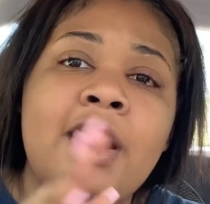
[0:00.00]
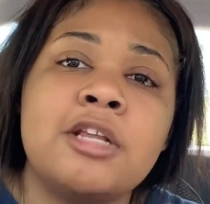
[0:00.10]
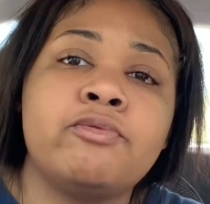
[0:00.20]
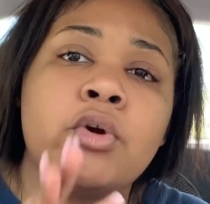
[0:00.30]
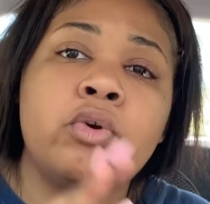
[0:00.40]

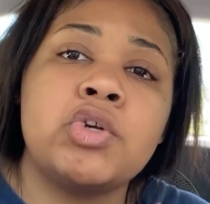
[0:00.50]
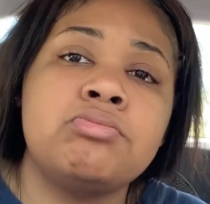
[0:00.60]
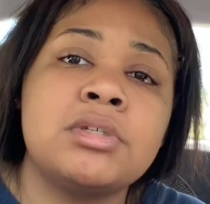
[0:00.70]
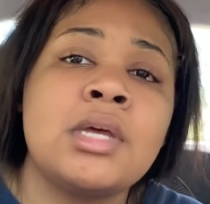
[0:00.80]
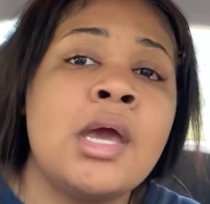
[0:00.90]
days before
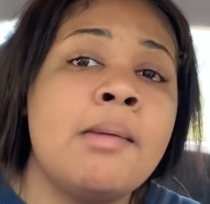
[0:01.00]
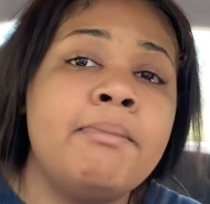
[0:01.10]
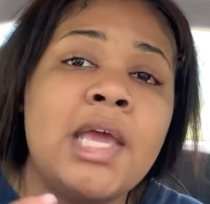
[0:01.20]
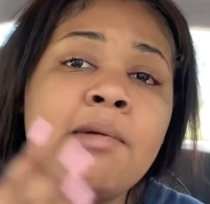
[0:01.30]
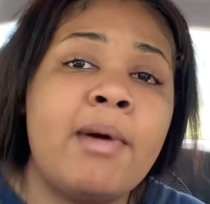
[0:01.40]
Christmas,
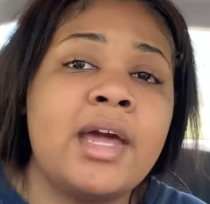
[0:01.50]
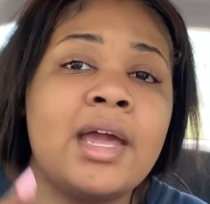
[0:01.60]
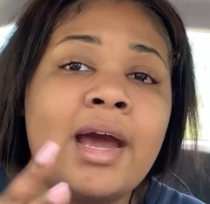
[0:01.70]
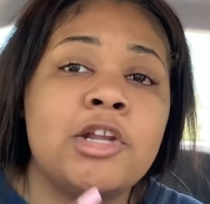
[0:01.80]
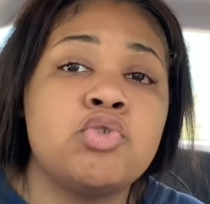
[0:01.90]
me and Mike had
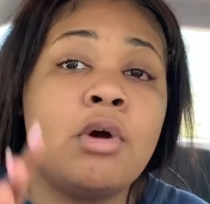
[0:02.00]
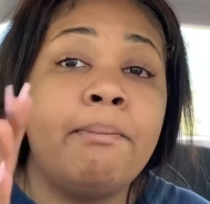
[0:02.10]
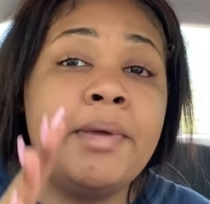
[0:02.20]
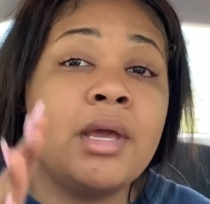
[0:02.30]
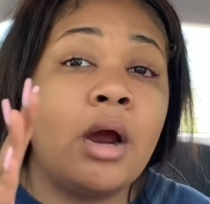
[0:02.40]
got into a
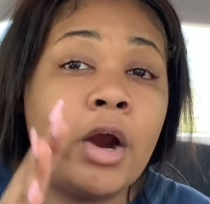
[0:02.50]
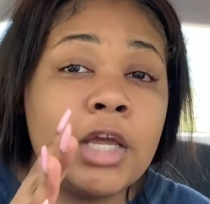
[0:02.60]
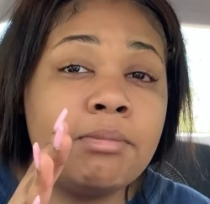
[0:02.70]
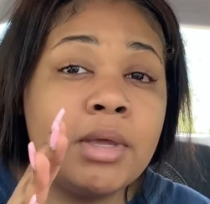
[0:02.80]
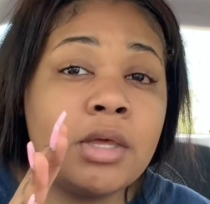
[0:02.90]
big
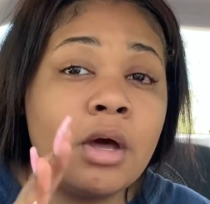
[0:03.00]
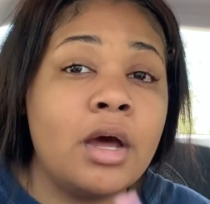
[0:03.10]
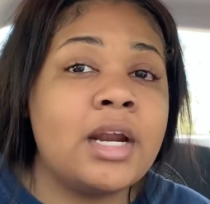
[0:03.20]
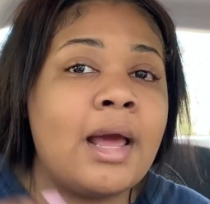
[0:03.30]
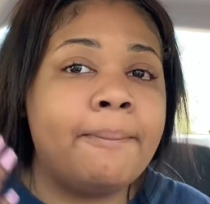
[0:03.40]
argument, y'all,
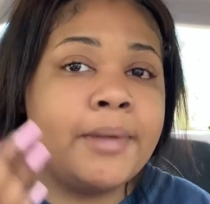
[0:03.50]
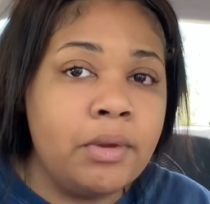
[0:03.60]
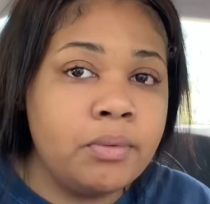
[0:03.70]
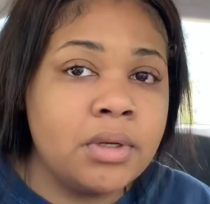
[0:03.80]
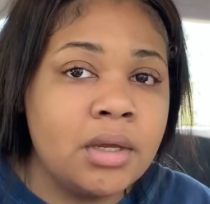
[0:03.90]
and I
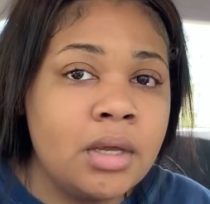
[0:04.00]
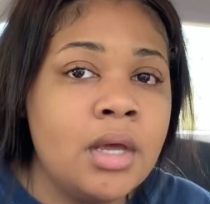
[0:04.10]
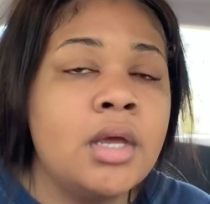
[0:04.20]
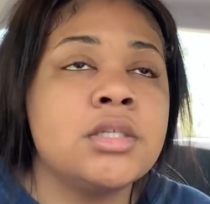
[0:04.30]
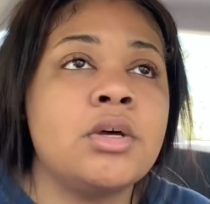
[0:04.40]
puked.
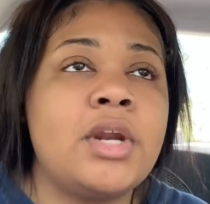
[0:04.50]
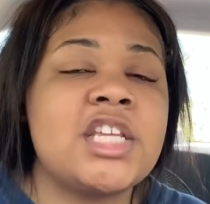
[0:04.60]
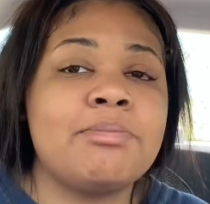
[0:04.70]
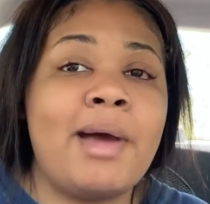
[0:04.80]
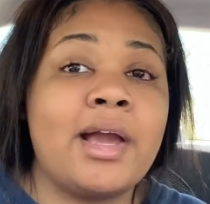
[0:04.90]
So
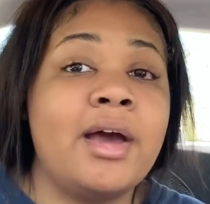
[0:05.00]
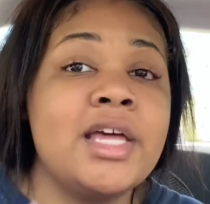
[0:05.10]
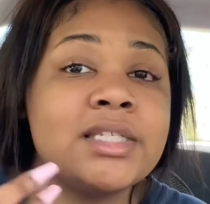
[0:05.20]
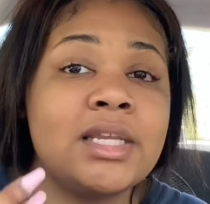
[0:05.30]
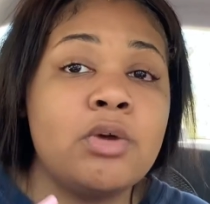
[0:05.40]
that's my
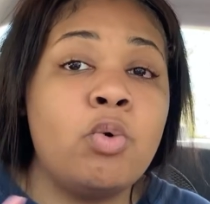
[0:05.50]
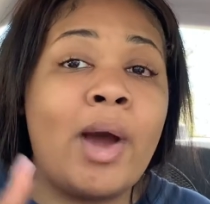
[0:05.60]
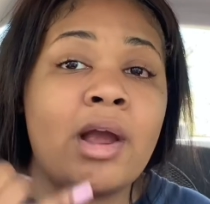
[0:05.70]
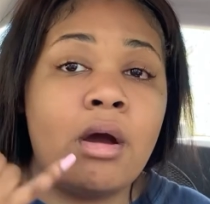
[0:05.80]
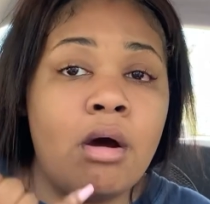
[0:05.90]
cousin who
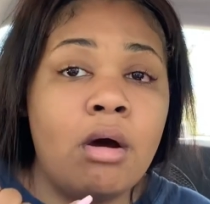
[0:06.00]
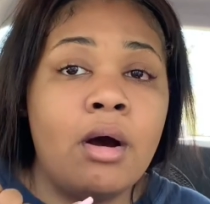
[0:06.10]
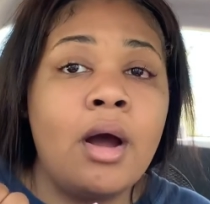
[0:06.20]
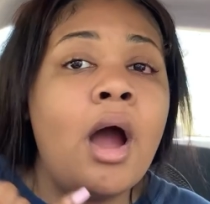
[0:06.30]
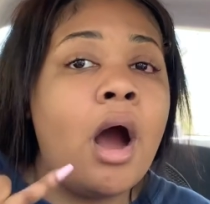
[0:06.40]
I
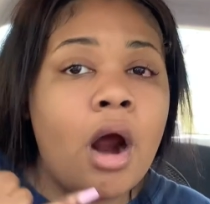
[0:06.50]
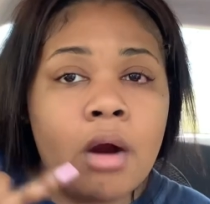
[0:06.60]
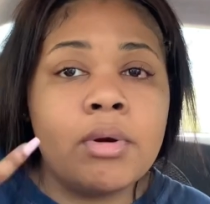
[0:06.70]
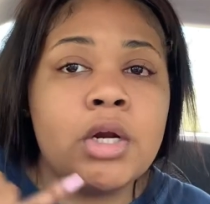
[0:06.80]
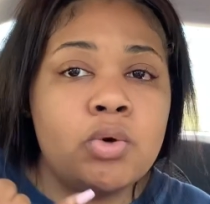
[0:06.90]
called
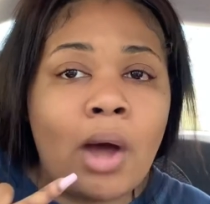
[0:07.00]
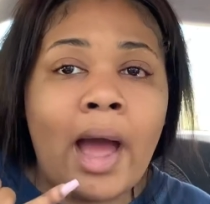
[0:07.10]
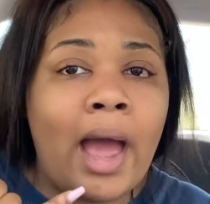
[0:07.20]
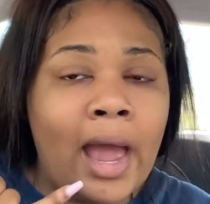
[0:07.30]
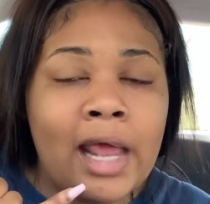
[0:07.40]
already knew
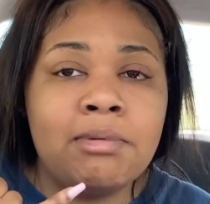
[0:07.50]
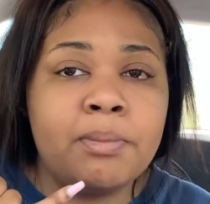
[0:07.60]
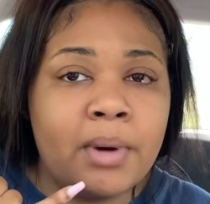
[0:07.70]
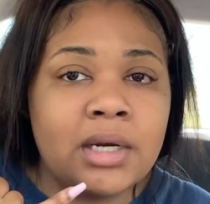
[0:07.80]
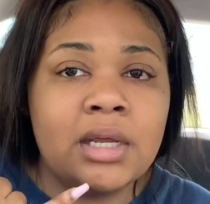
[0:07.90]
I had to be
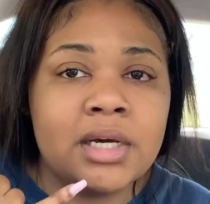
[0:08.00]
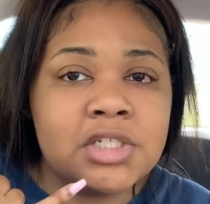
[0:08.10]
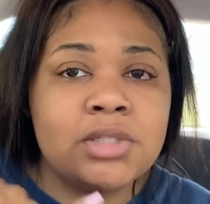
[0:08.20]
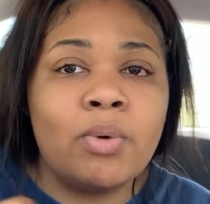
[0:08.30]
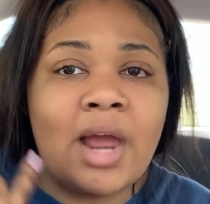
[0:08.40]
pregnant,
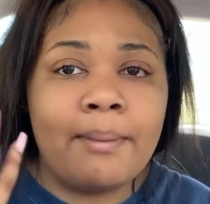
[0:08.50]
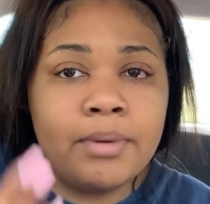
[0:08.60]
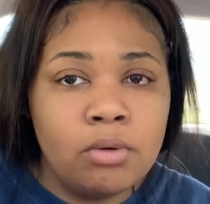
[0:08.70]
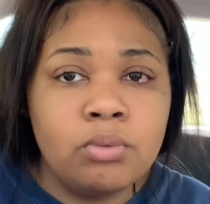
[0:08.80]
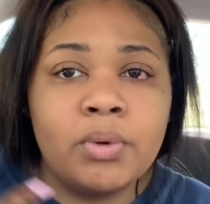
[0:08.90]
because the way I
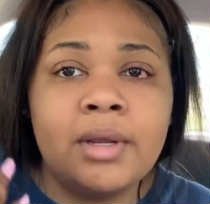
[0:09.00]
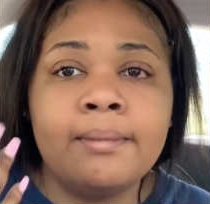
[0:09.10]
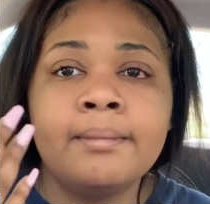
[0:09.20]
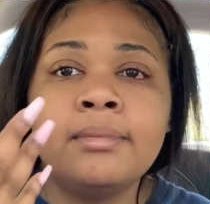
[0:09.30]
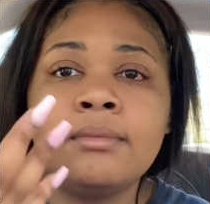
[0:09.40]
puked when
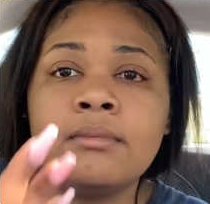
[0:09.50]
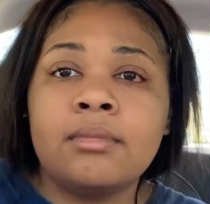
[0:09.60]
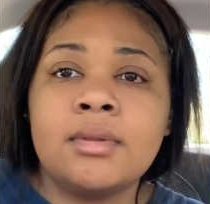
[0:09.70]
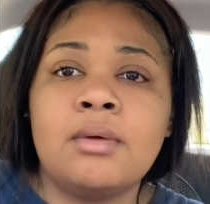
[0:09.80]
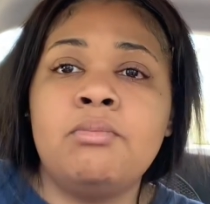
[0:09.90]

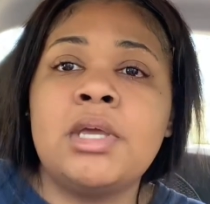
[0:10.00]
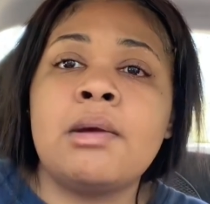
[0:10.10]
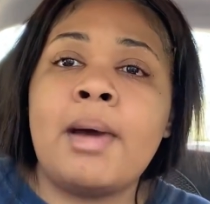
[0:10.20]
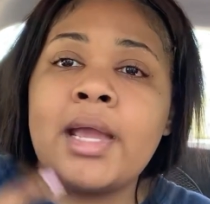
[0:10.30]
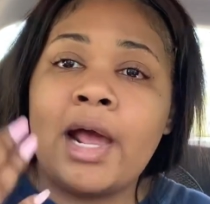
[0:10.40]
me
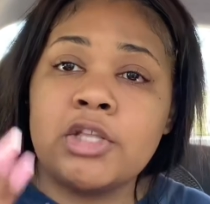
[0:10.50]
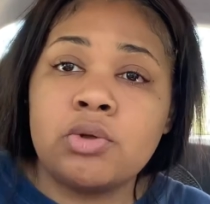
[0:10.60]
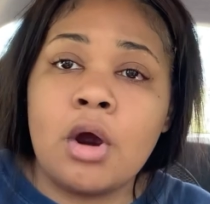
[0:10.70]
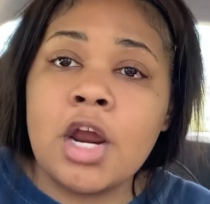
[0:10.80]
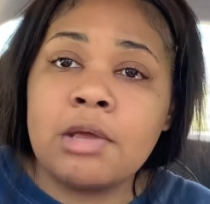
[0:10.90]
and Mike got
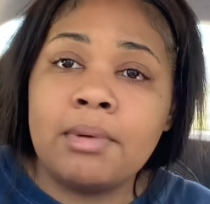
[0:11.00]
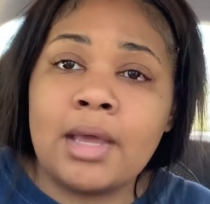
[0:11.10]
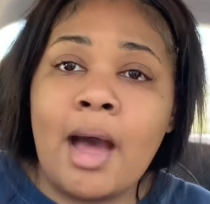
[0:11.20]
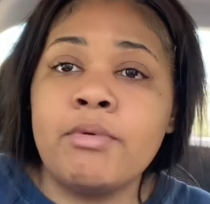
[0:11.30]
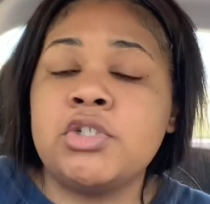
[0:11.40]
into an
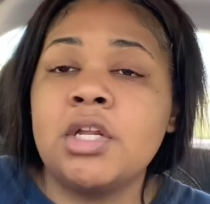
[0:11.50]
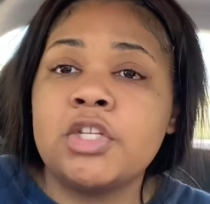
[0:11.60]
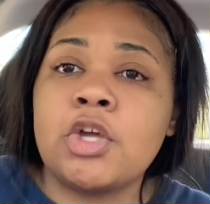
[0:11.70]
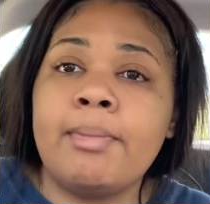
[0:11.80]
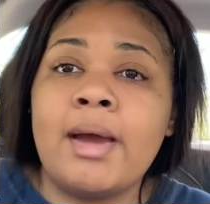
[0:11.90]
argument. I was yelling
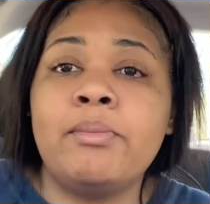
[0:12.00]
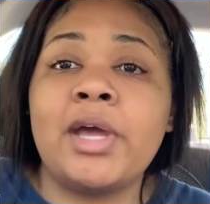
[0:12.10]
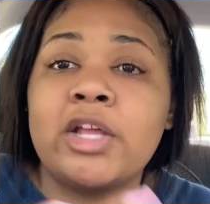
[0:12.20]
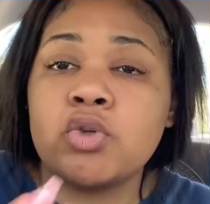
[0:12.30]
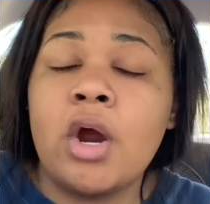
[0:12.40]
so bad we
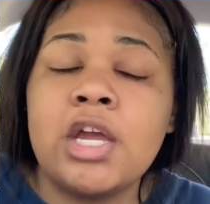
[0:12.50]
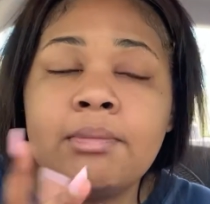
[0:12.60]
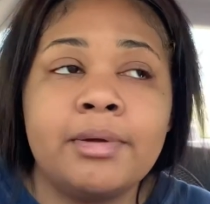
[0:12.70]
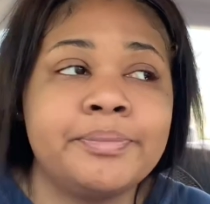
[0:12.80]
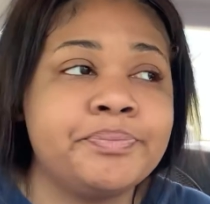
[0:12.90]
got into an
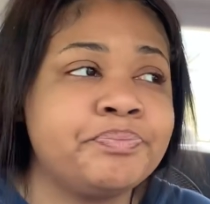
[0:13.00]
argument.